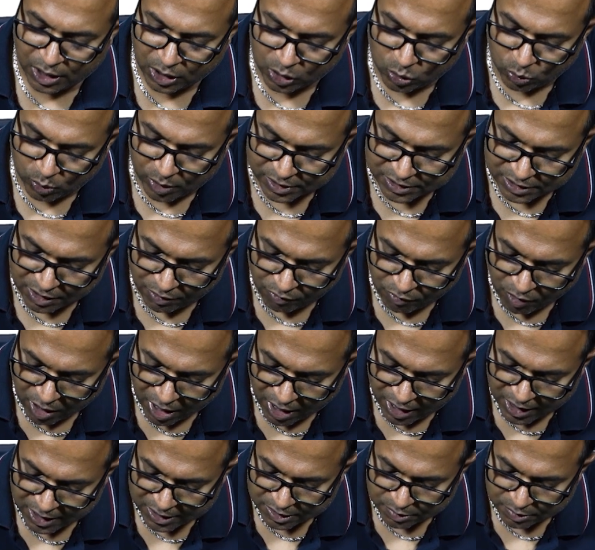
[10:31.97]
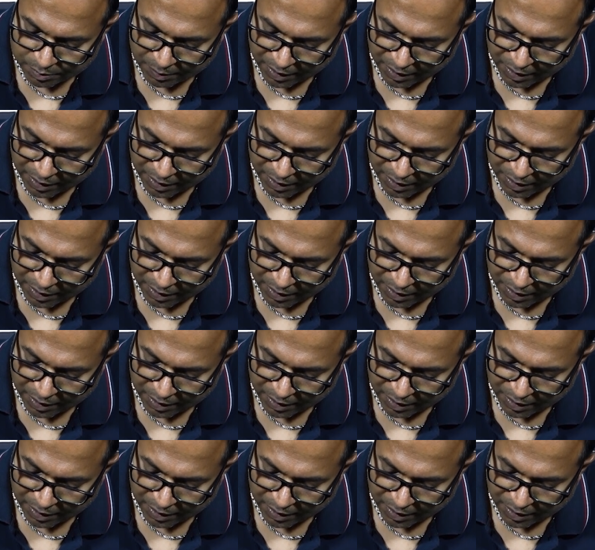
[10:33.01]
Towards the wall is